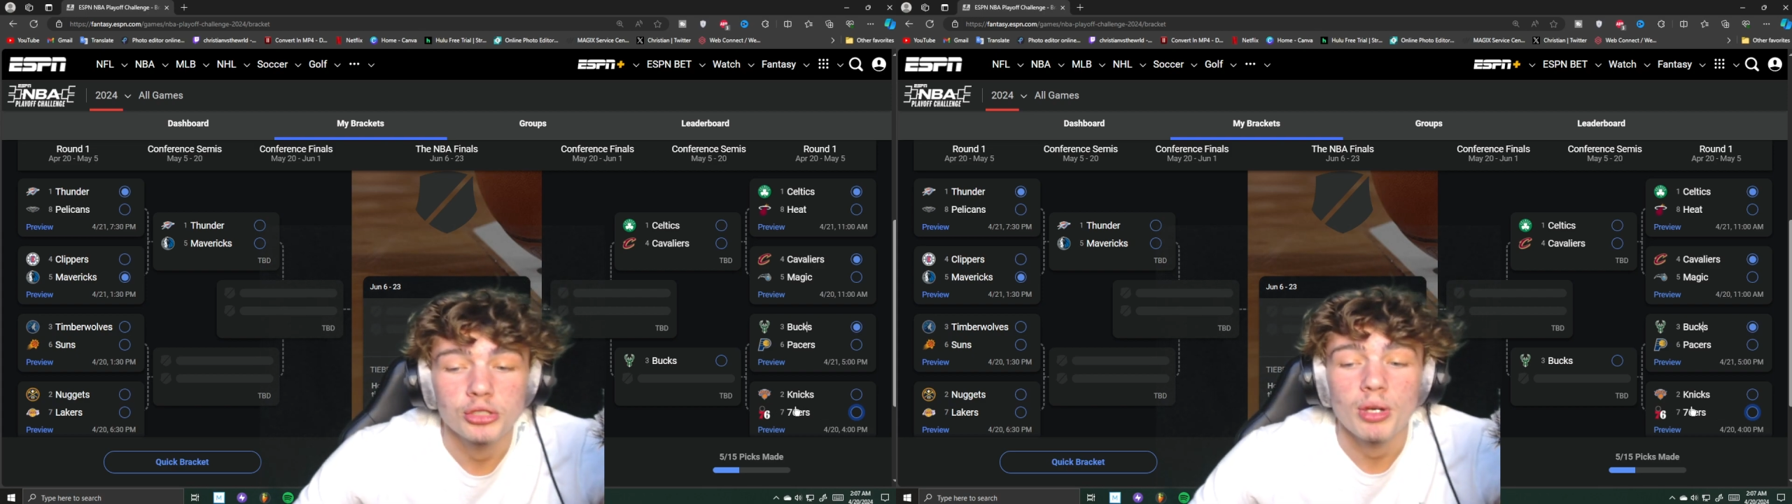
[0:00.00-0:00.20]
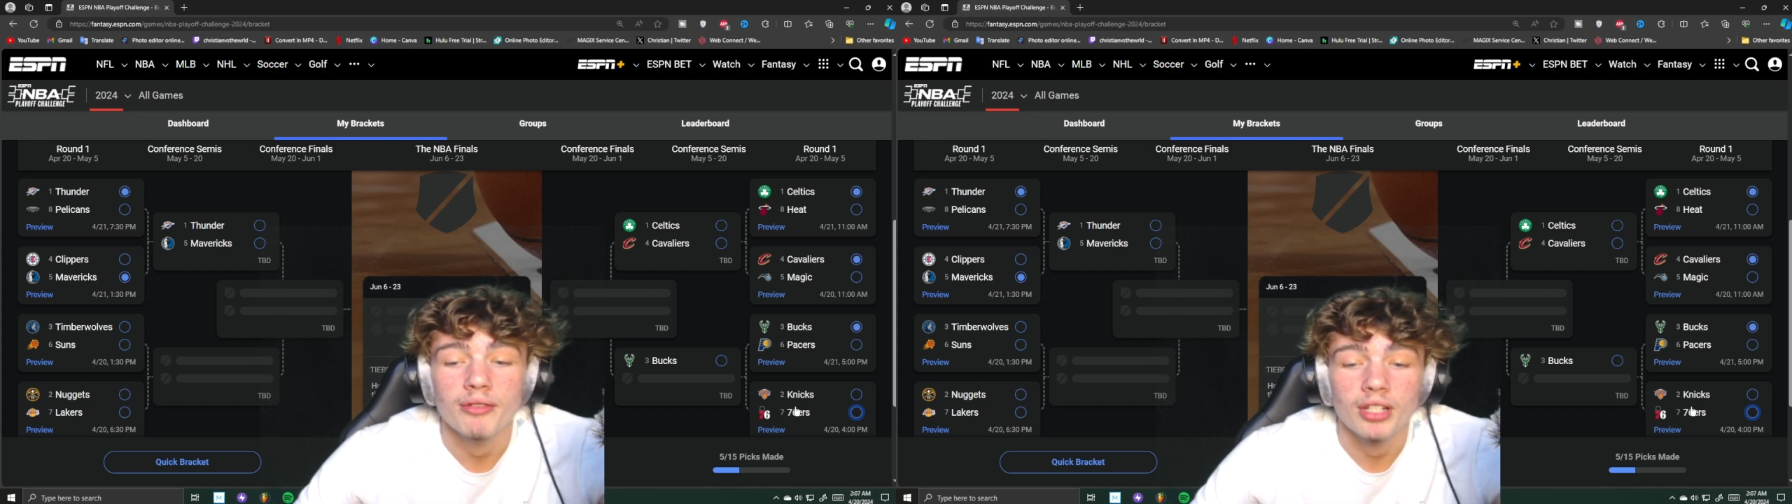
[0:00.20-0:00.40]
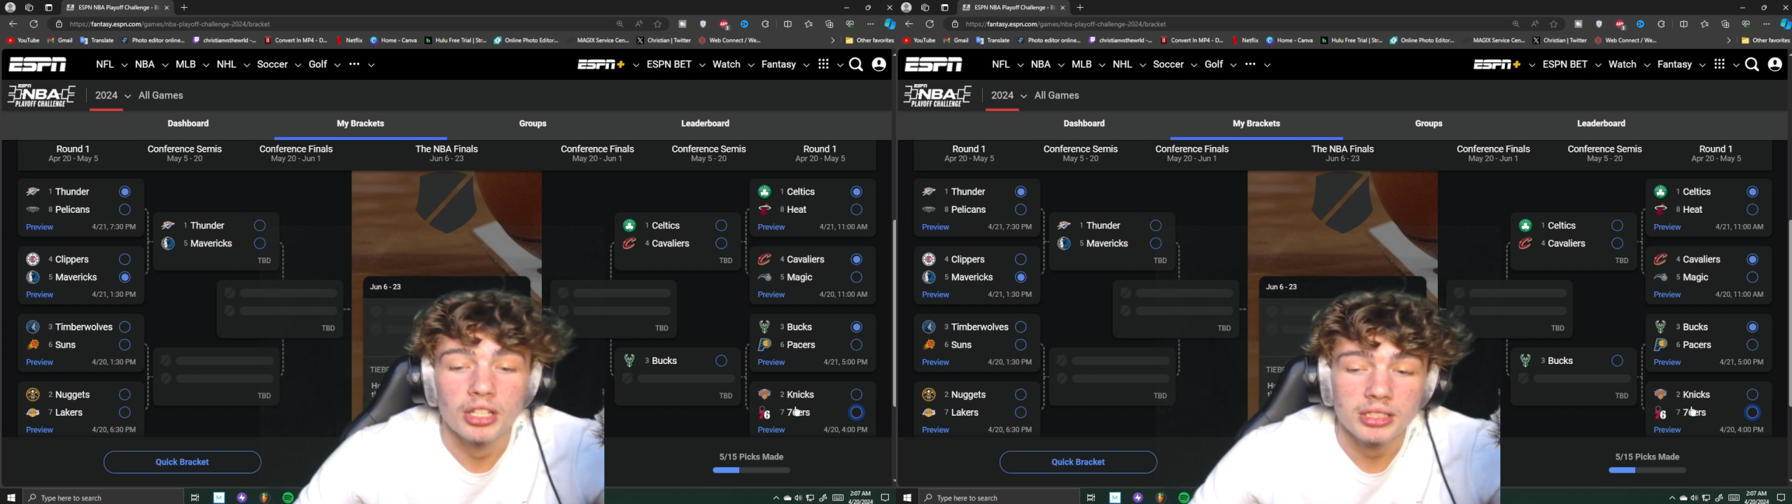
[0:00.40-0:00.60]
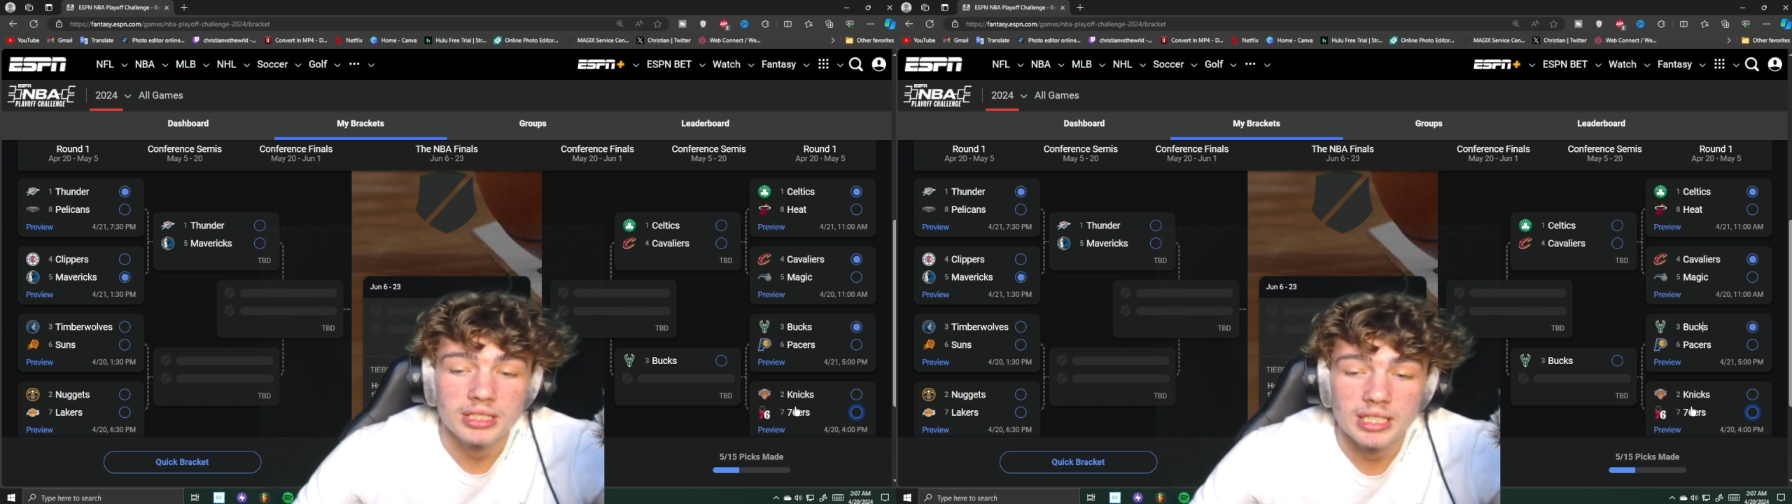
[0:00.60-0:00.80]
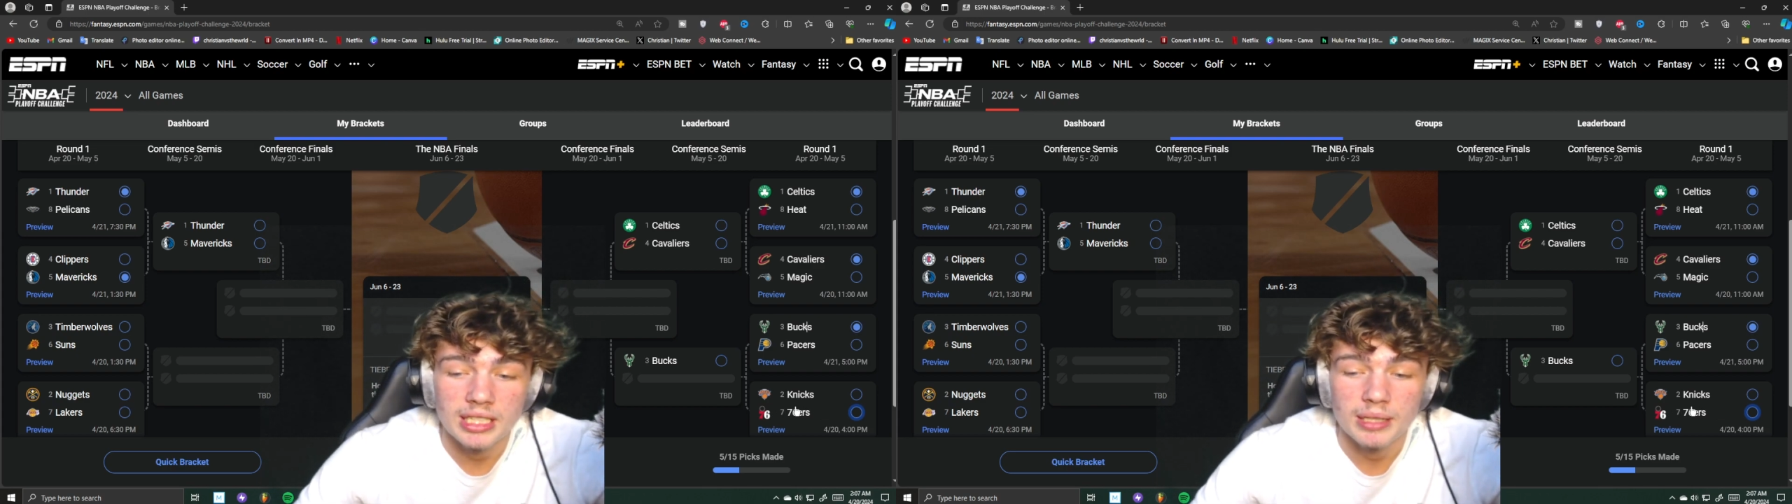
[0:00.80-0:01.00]
do have a good
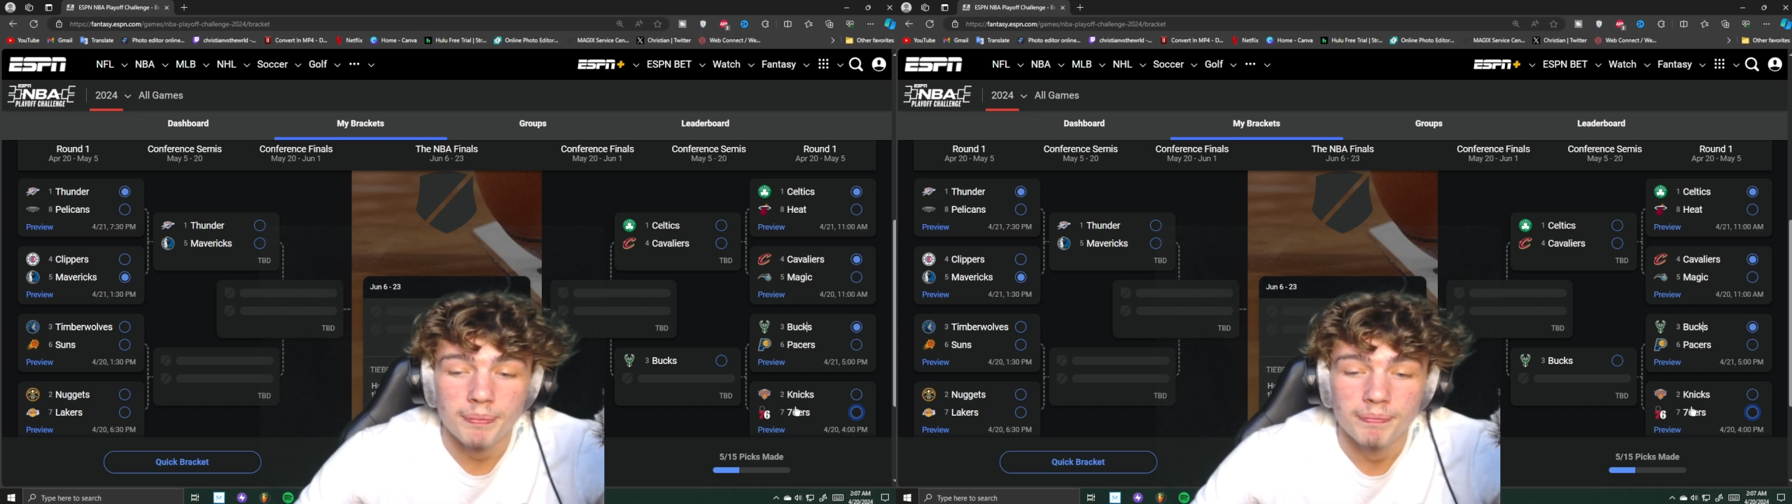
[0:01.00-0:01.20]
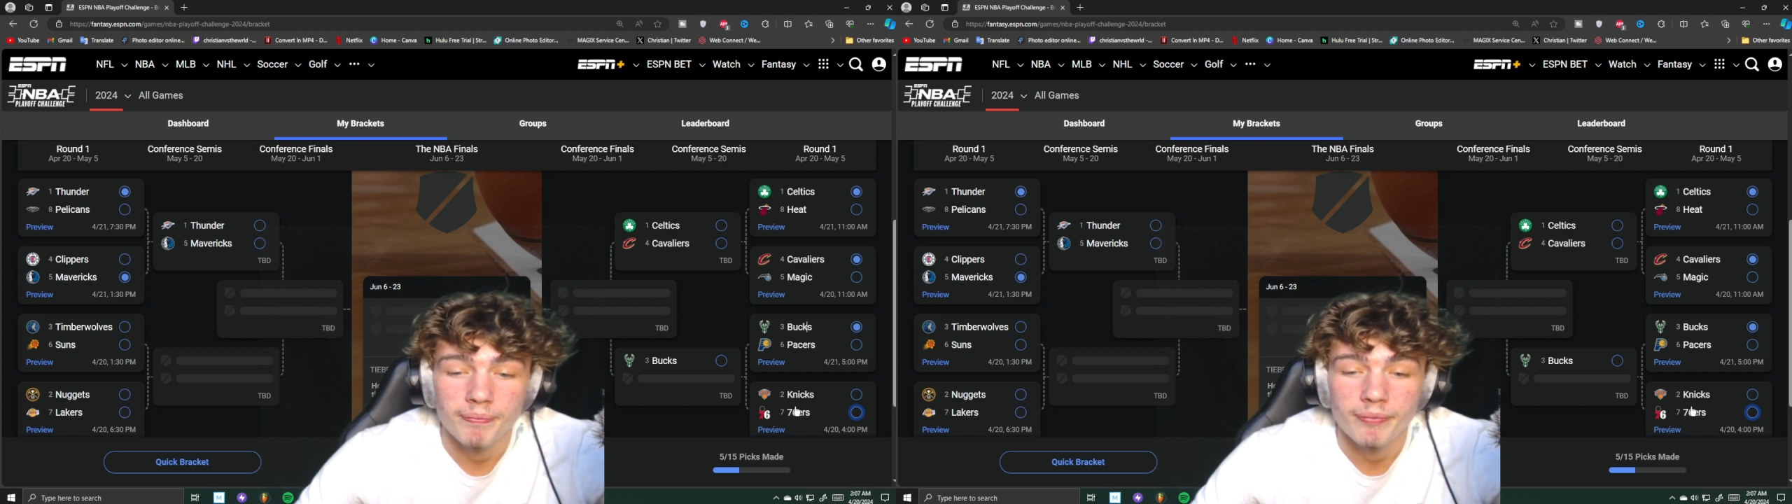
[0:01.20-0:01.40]
team.